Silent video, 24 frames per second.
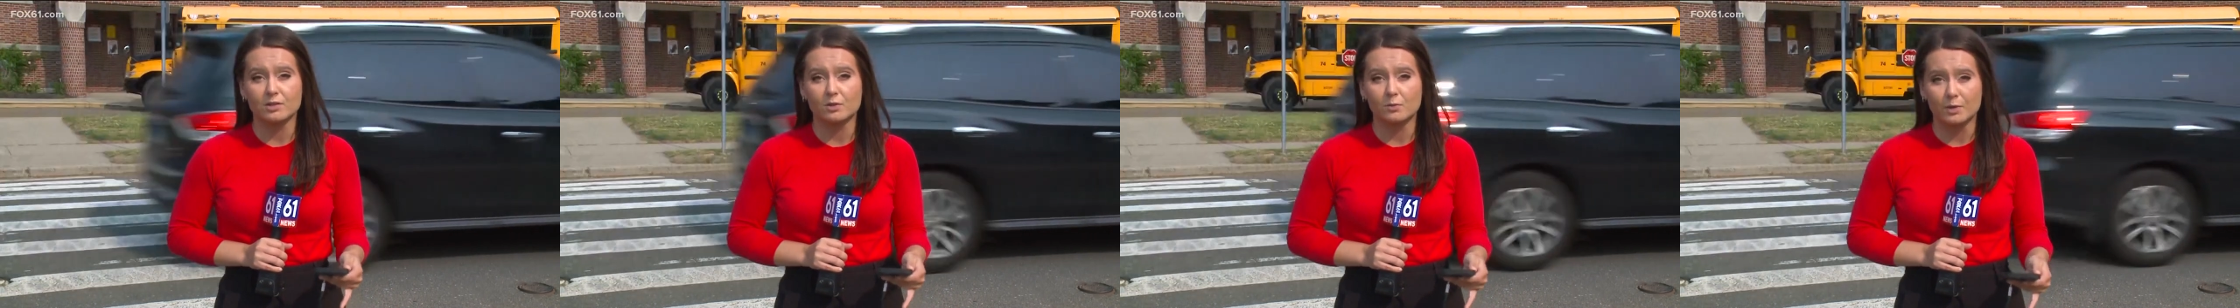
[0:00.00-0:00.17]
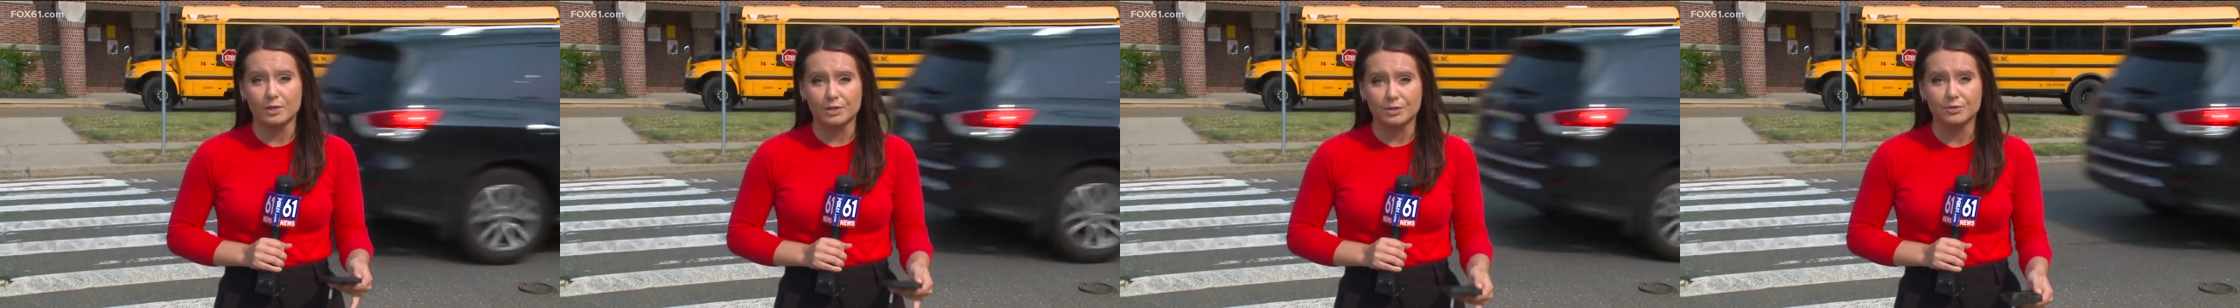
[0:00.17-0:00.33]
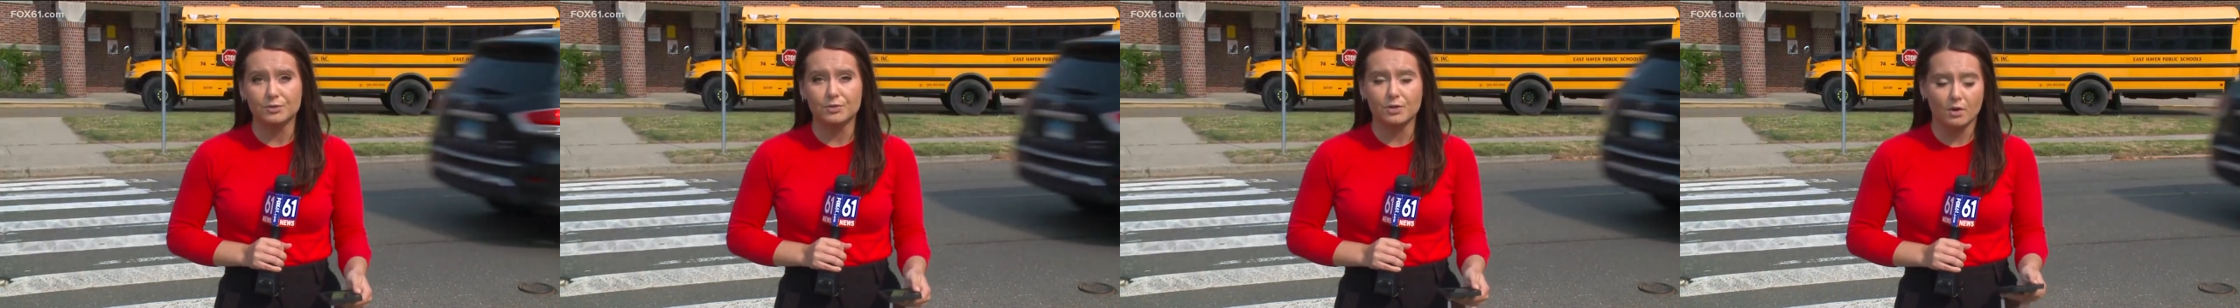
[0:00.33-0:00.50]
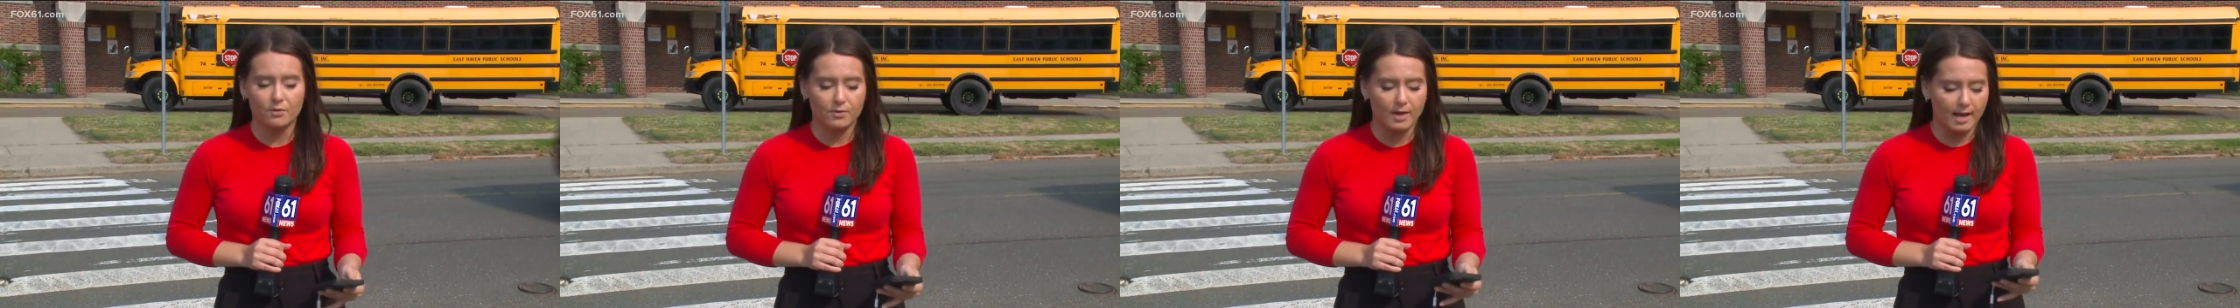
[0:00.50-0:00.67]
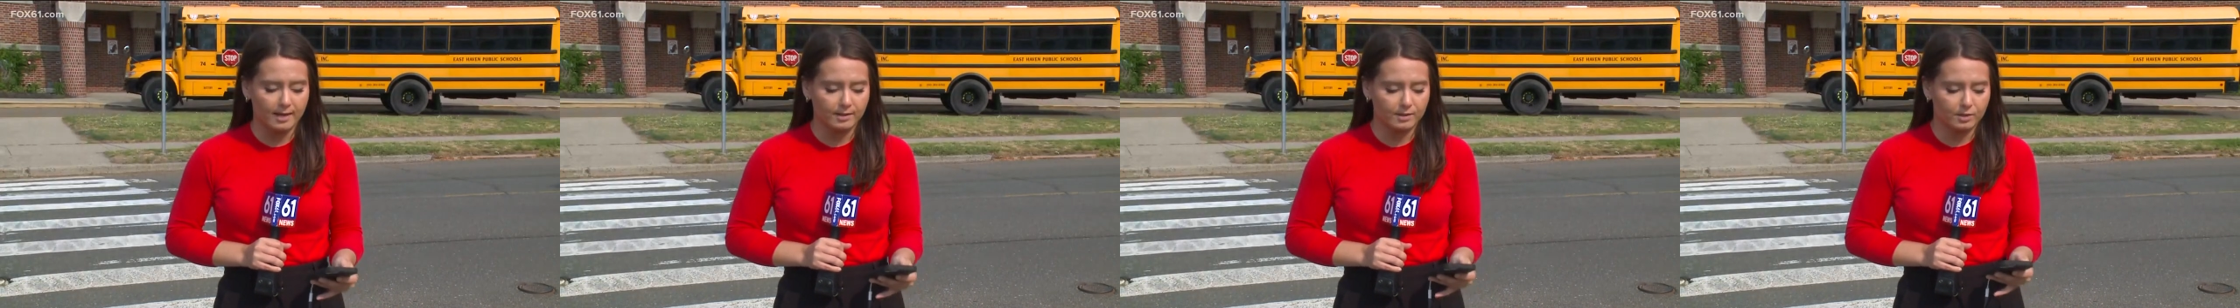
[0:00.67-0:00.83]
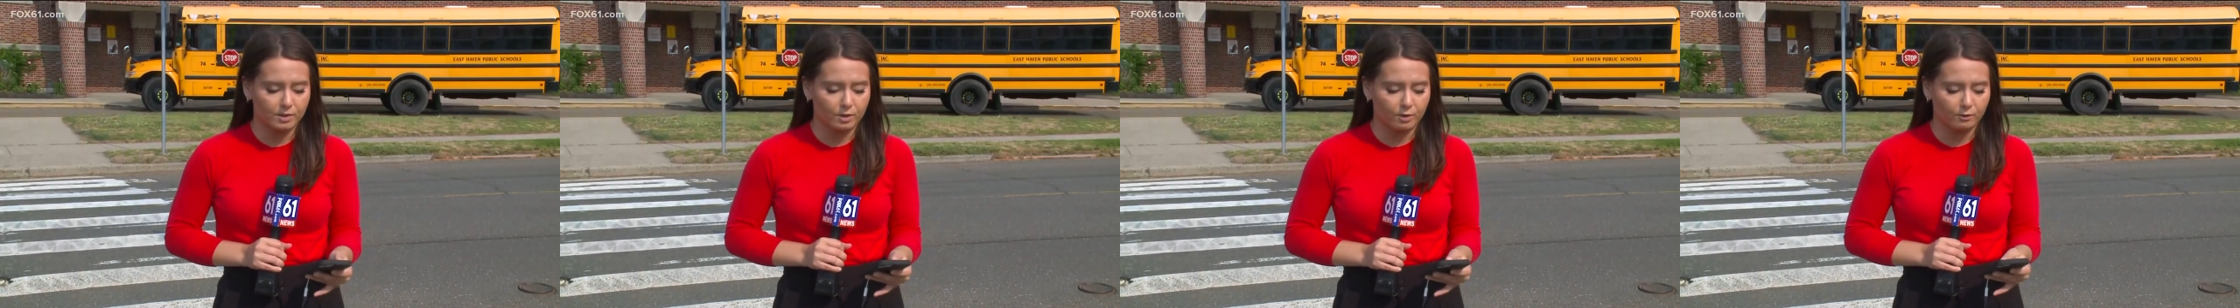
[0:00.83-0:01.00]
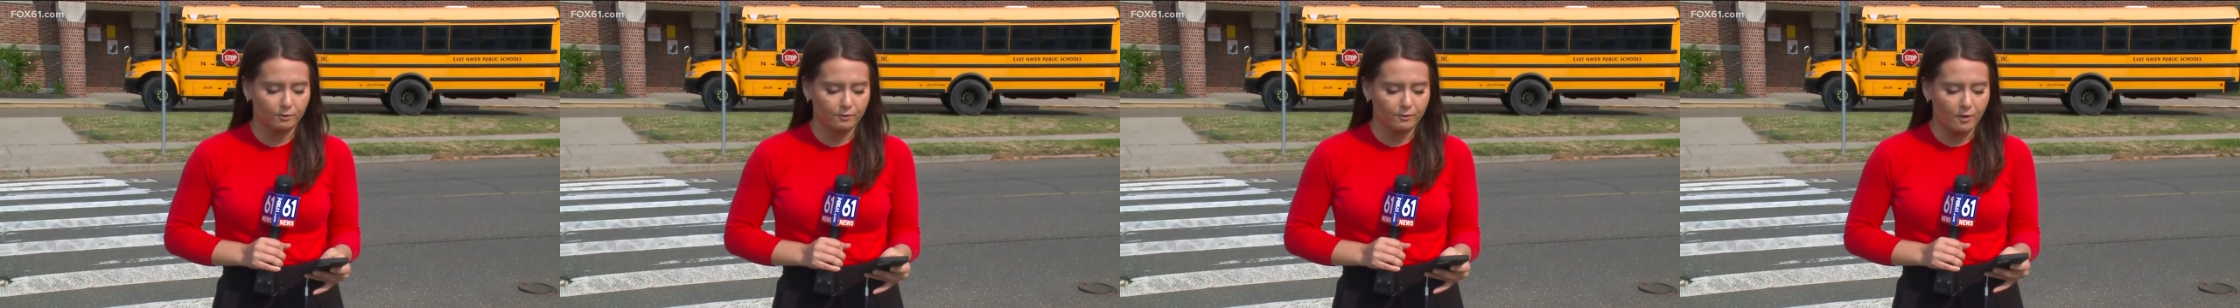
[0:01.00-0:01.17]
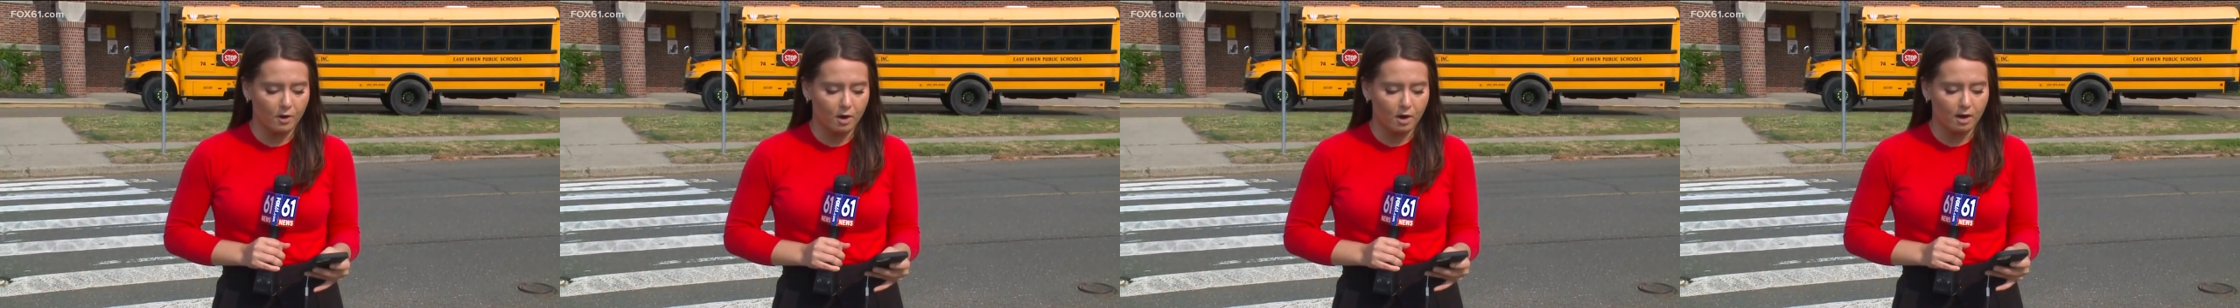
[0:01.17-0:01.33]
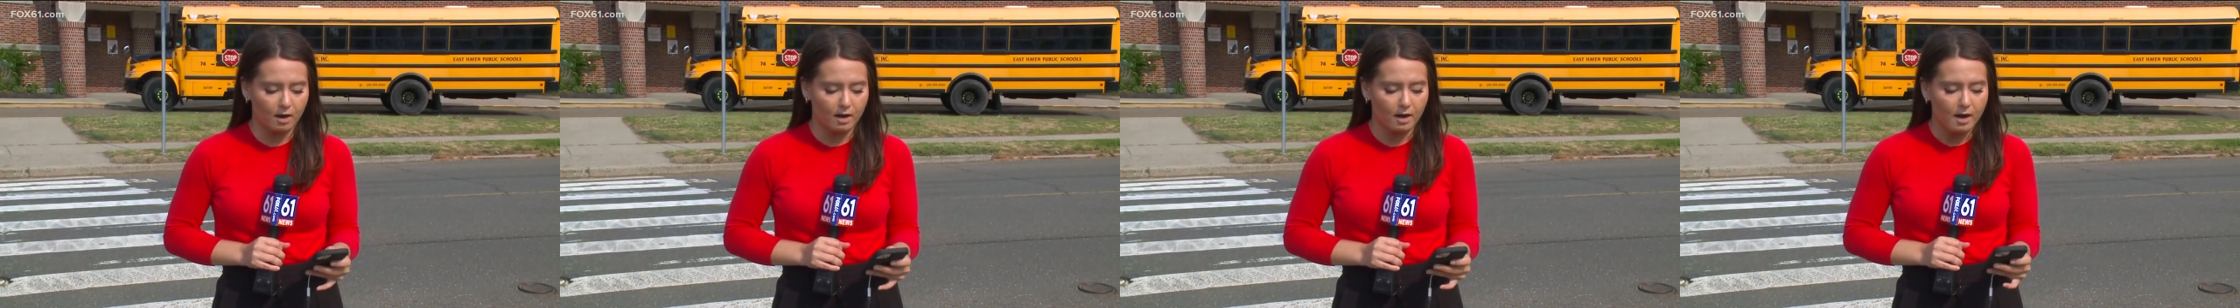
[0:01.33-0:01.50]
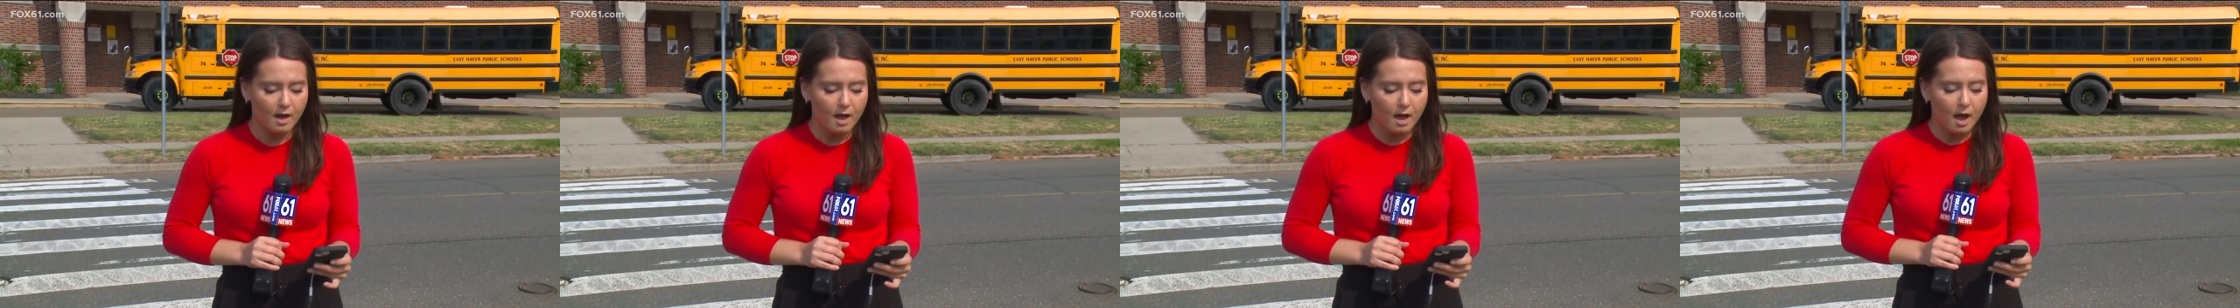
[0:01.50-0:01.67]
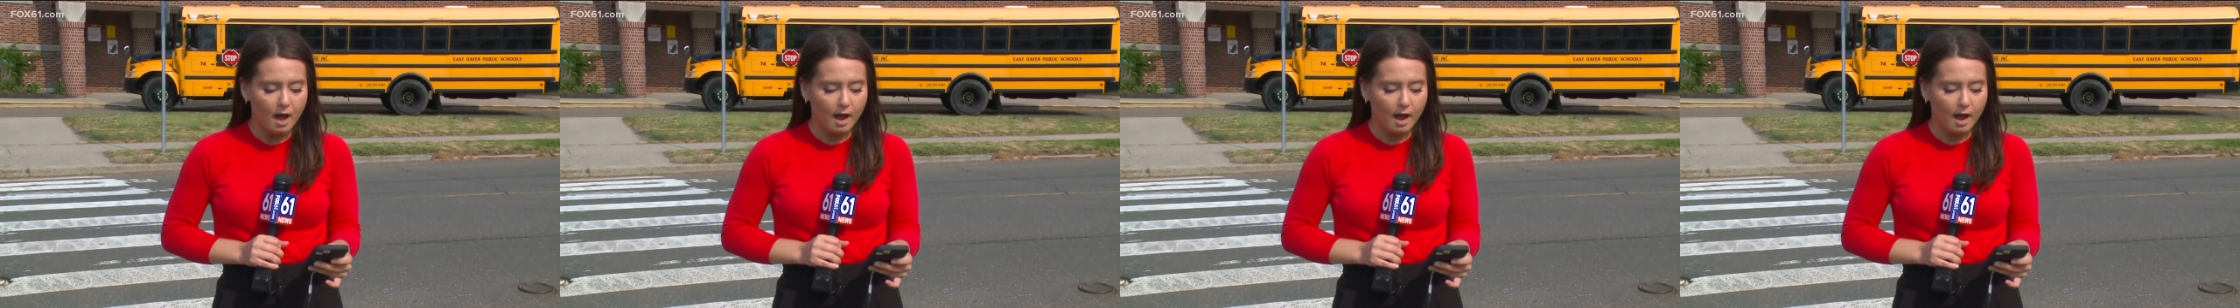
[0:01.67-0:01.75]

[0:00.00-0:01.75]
so we do know that so far.